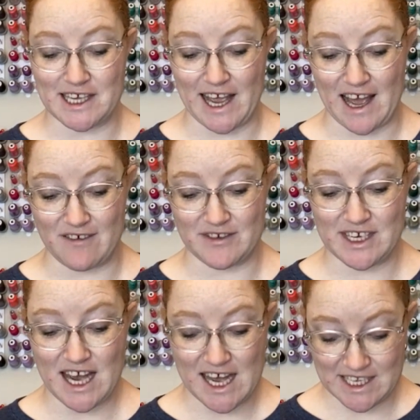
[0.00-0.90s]
I have
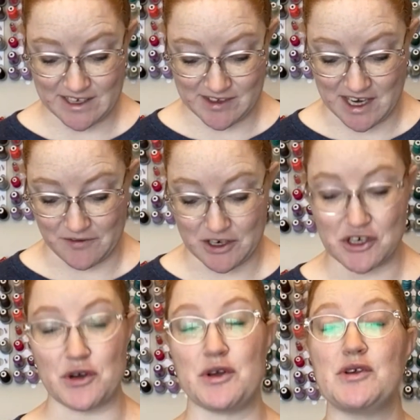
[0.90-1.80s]
tons of stuff to
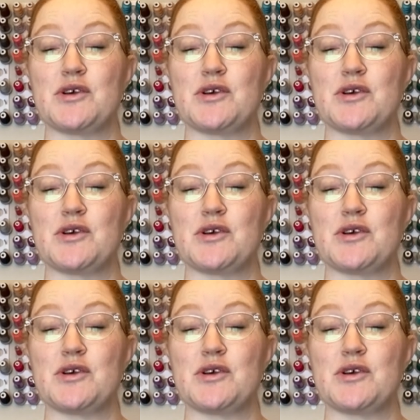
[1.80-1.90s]
show you,